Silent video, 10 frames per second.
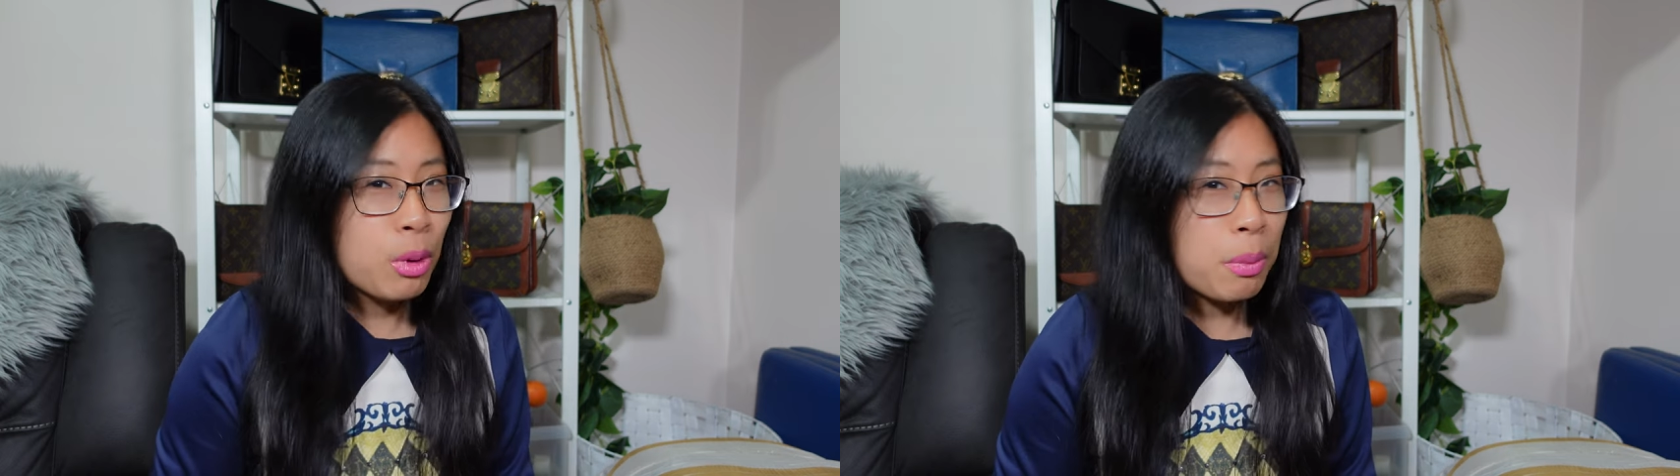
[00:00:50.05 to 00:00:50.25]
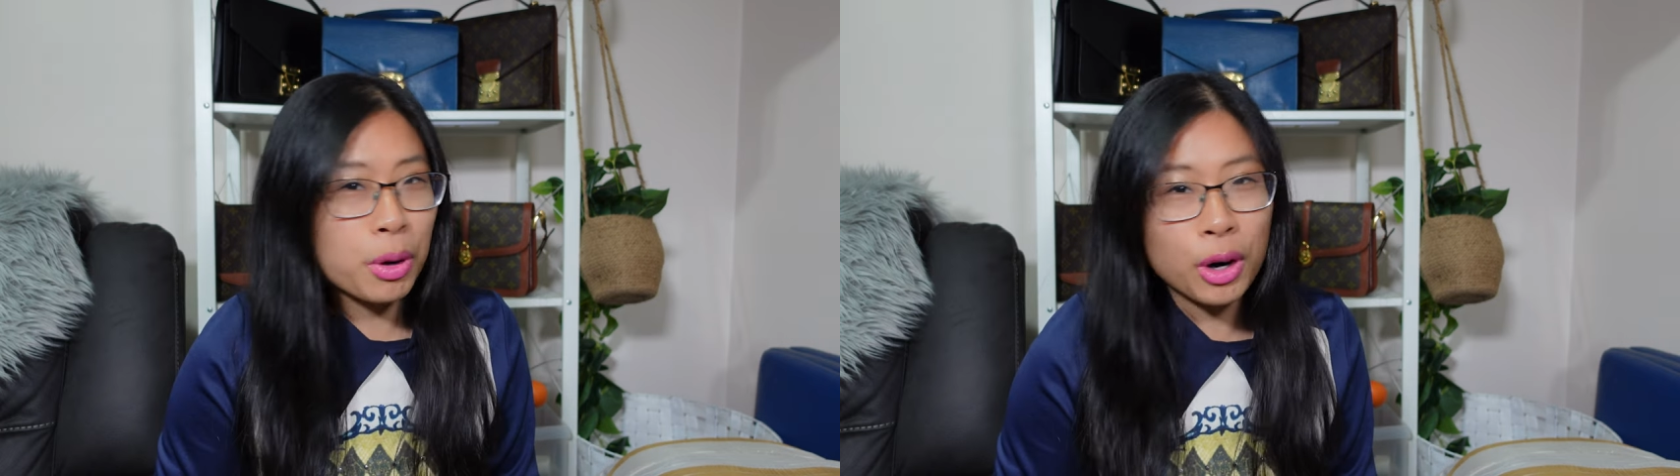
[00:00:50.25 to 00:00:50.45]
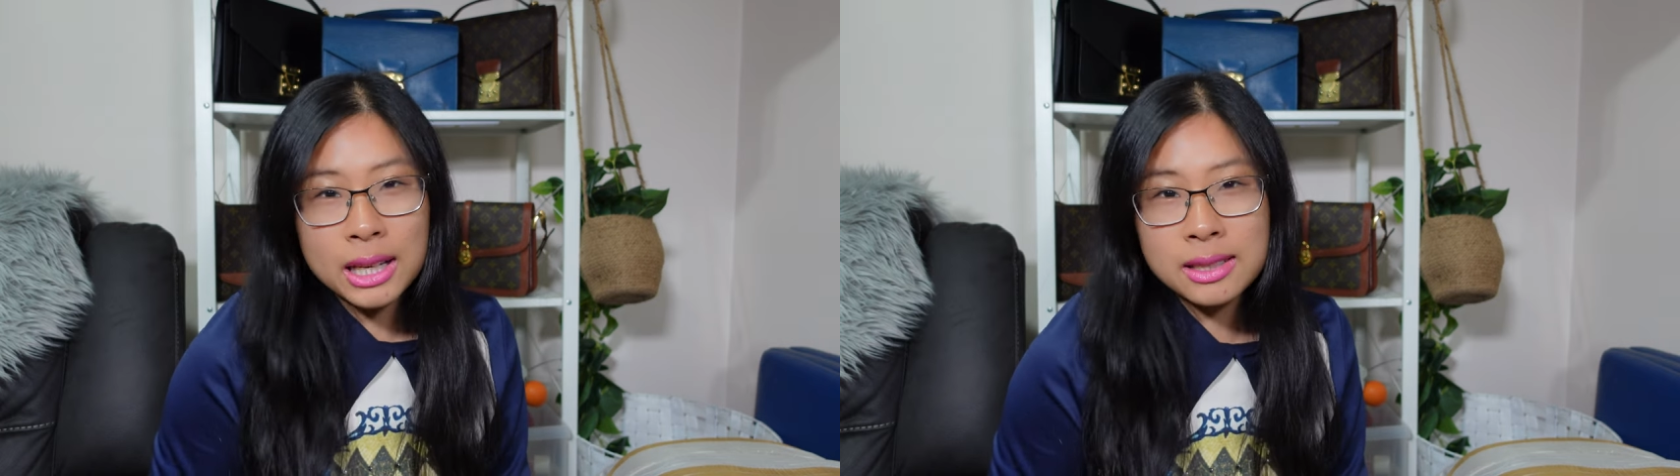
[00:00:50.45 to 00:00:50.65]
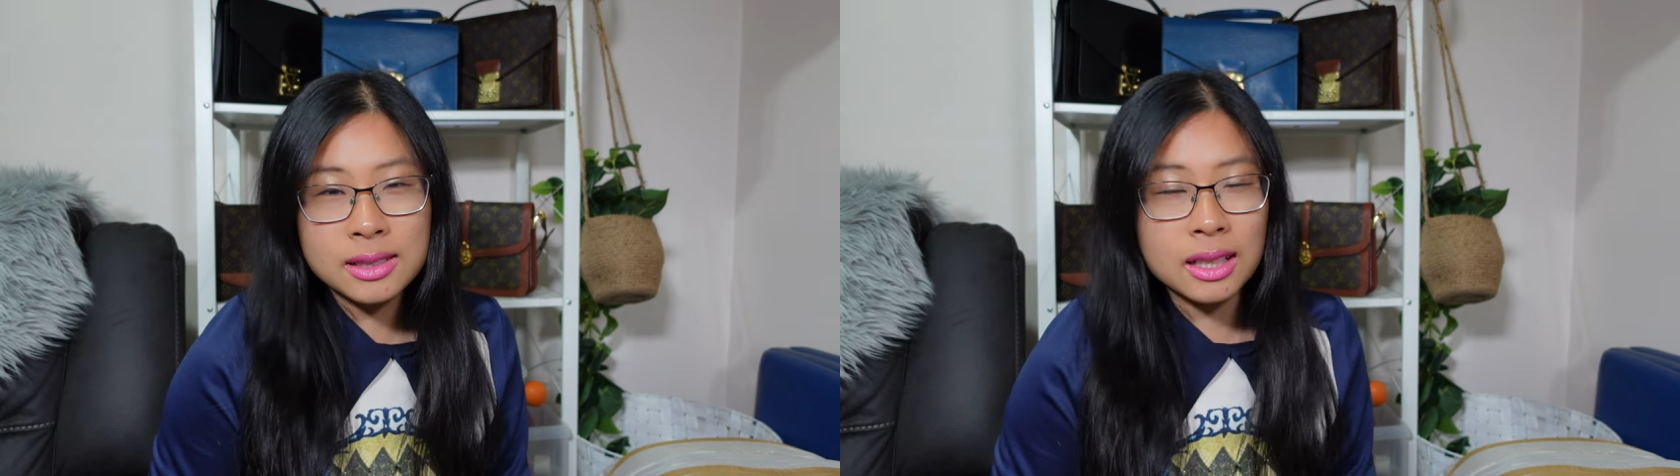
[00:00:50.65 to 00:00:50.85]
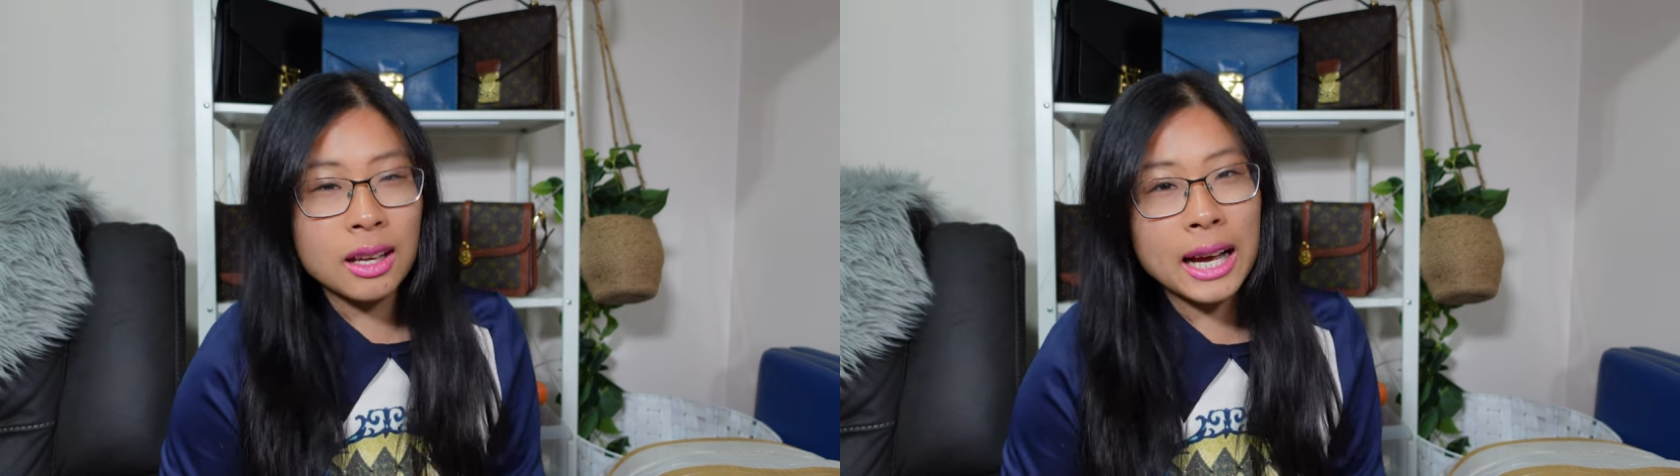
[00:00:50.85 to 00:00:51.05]
what
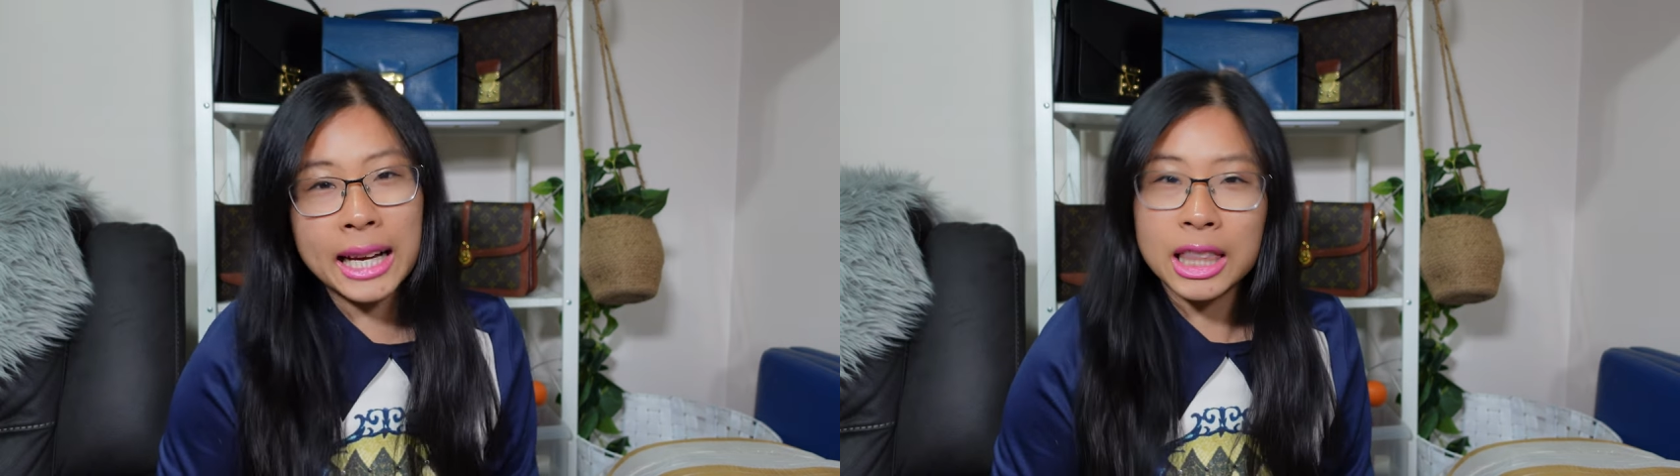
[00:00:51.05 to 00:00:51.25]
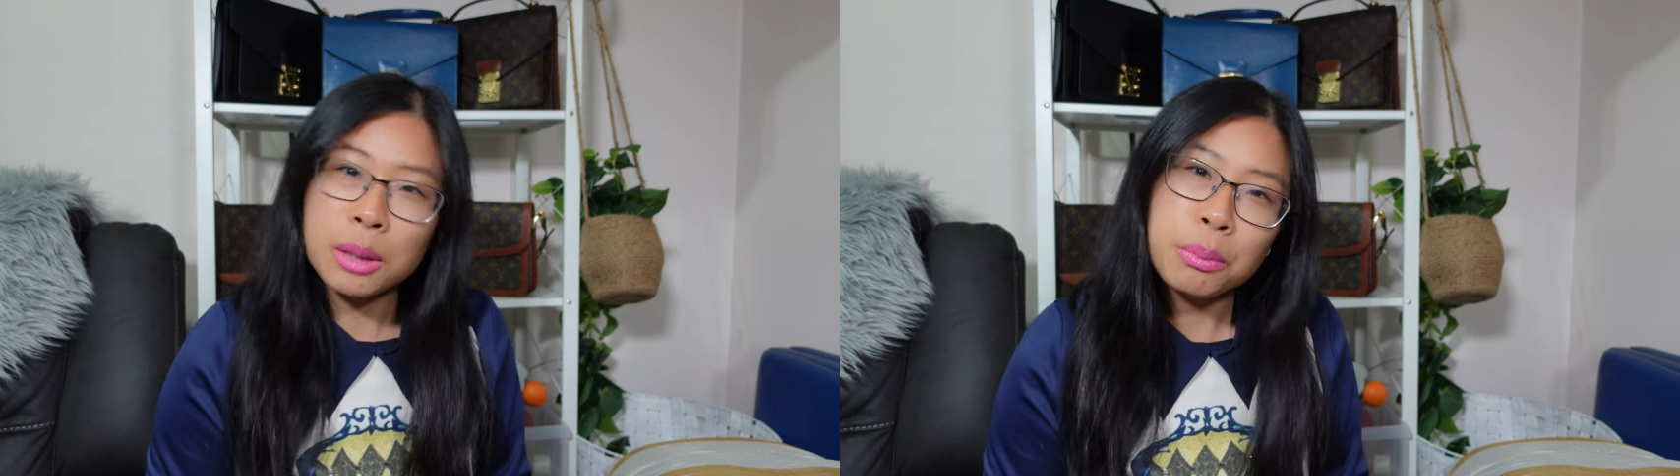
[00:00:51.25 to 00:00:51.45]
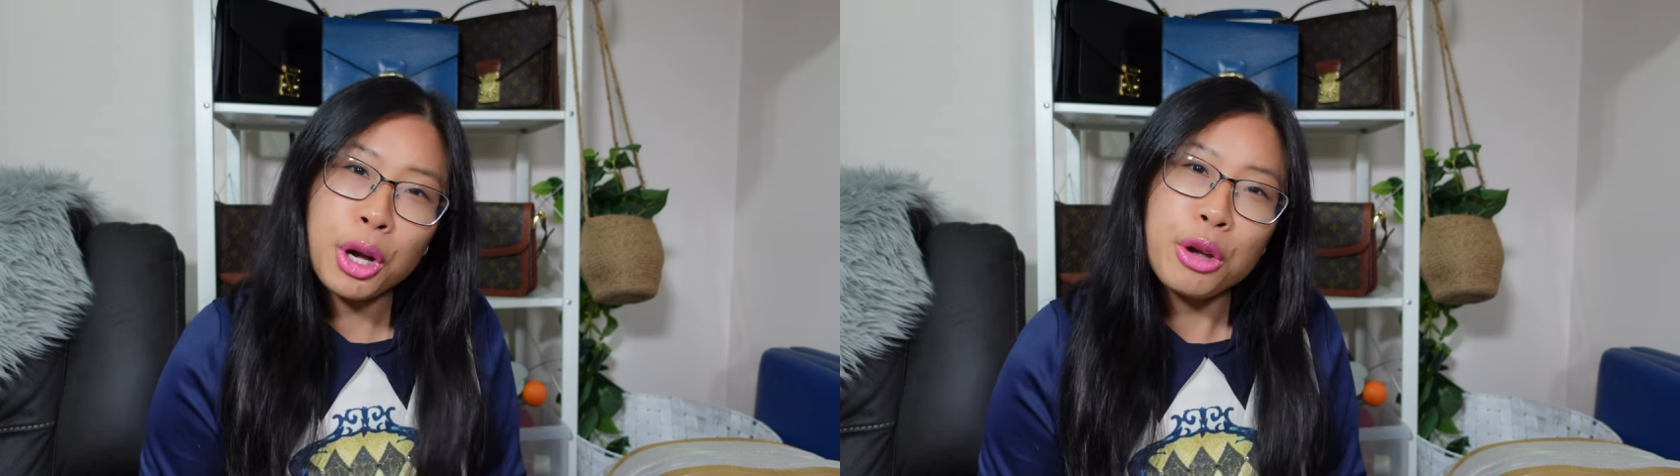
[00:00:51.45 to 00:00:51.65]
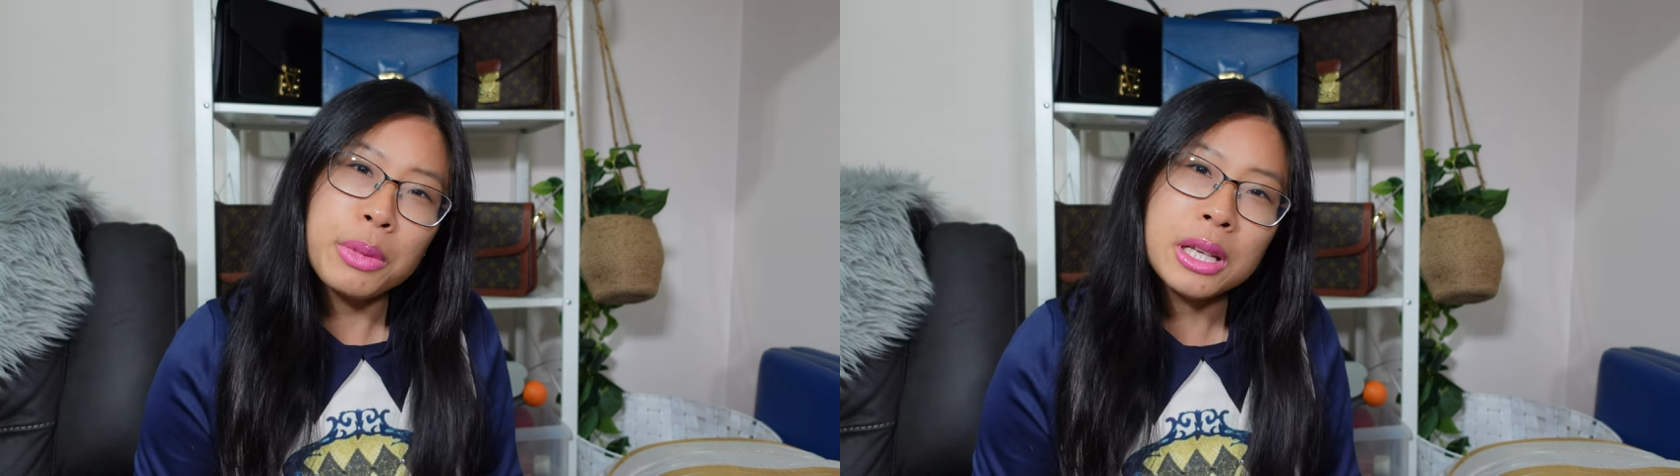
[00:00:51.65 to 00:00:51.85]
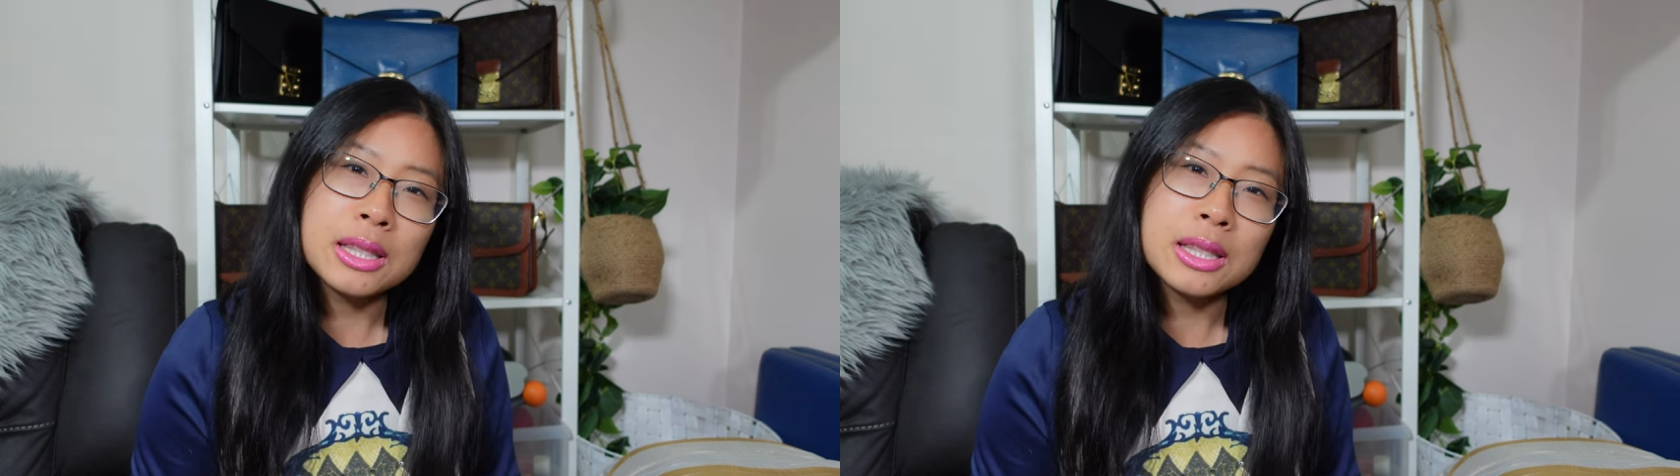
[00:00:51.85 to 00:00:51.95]
prices are like at the moment,